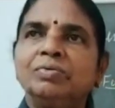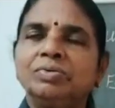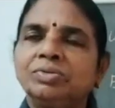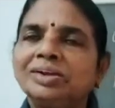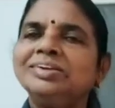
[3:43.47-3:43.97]

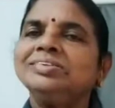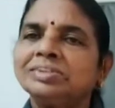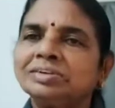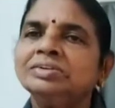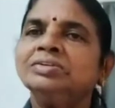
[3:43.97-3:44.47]
that
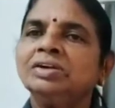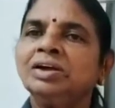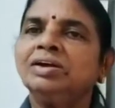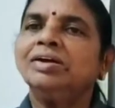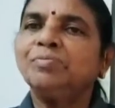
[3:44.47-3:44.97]
is,
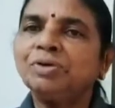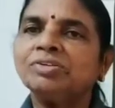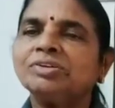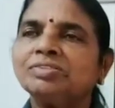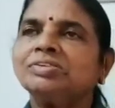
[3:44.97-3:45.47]

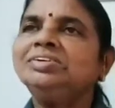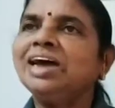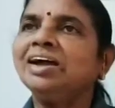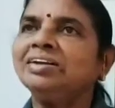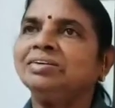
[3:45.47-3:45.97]
deposit is
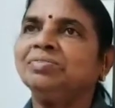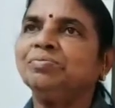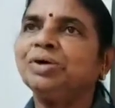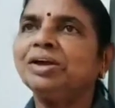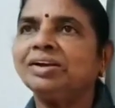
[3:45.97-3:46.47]
done
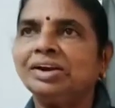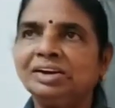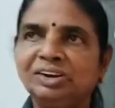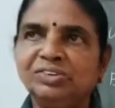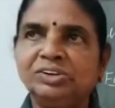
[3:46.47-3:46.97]
by an
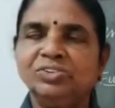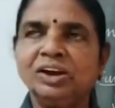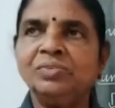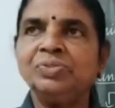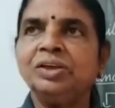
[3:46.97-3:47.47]

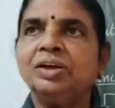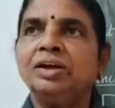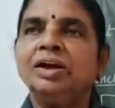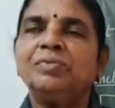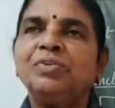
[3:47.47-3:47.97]
individual
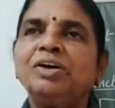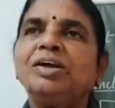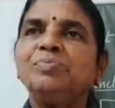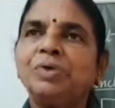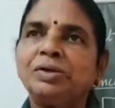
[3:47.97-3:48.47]

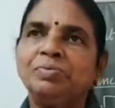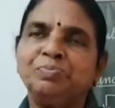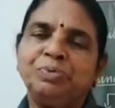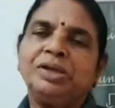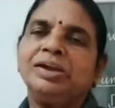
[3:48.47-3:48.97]
for a
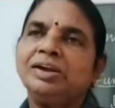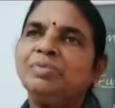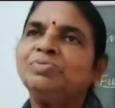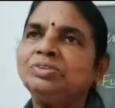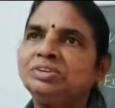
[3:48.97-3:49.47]
period
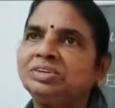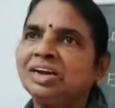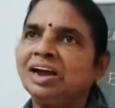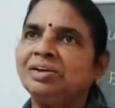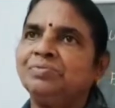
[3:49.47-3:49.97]
of
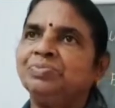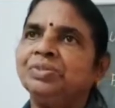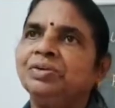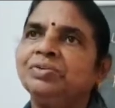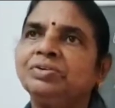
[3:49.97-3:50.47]
time,
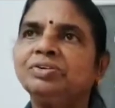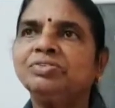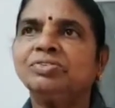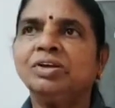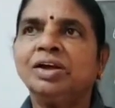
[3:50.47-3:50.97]
to
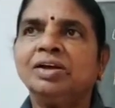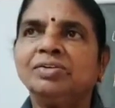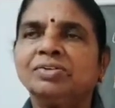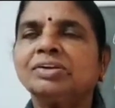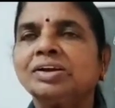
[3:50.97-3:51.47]

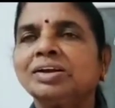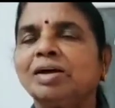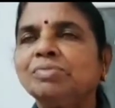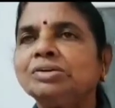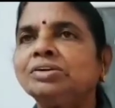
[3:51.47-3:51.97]
certain
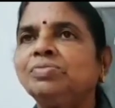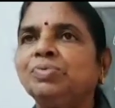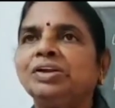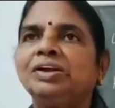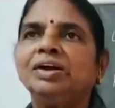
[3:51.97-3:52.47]
committed
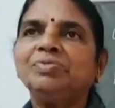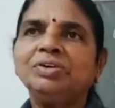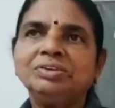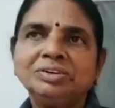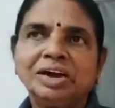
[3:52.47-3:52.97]
period
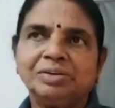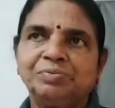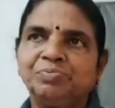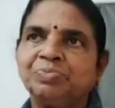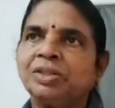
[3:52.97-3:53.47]
of
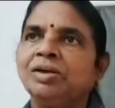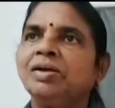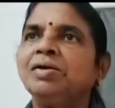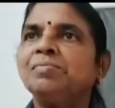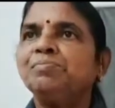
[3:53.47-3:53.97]
time.
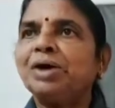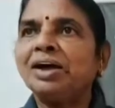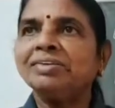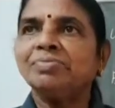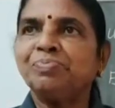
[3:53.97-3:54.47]

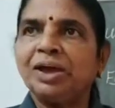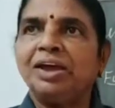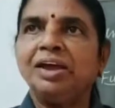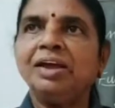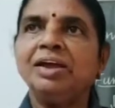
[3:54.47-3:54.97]
Banks
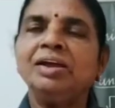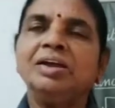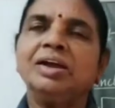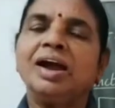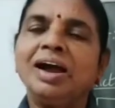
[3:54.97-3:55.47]
pay
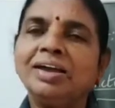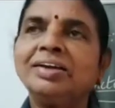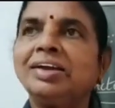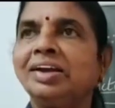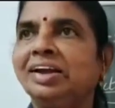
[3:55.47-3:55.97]
higher
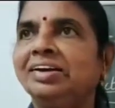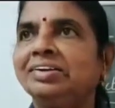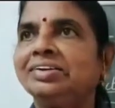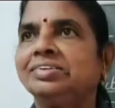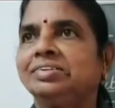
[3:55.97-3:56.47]

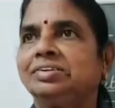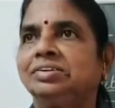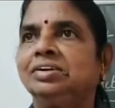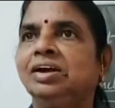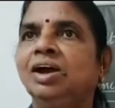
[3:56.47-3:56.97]
interest
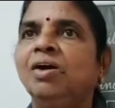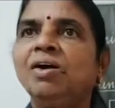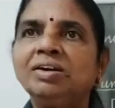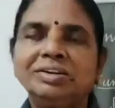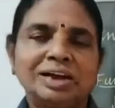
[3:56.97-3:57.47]

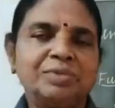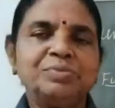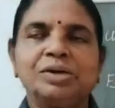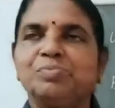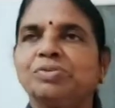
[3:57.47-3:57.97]
on time
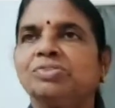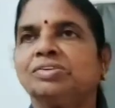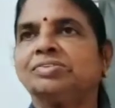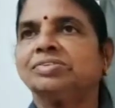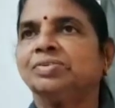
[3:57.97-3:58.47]
deposits.